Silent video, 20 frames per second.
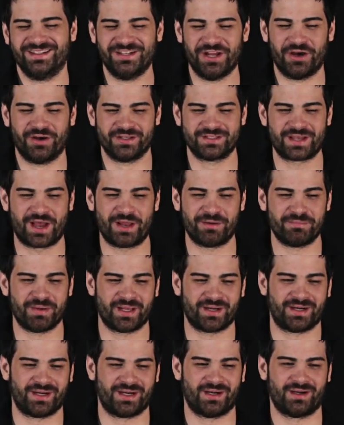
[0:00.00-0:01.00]
no, it's gotten
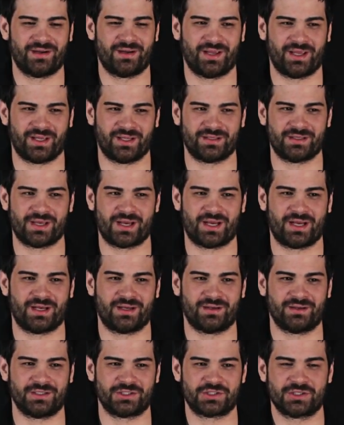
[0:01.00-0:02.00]
better, and
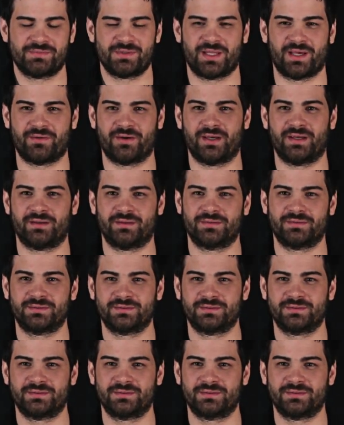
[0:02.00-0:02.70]
it should be that way.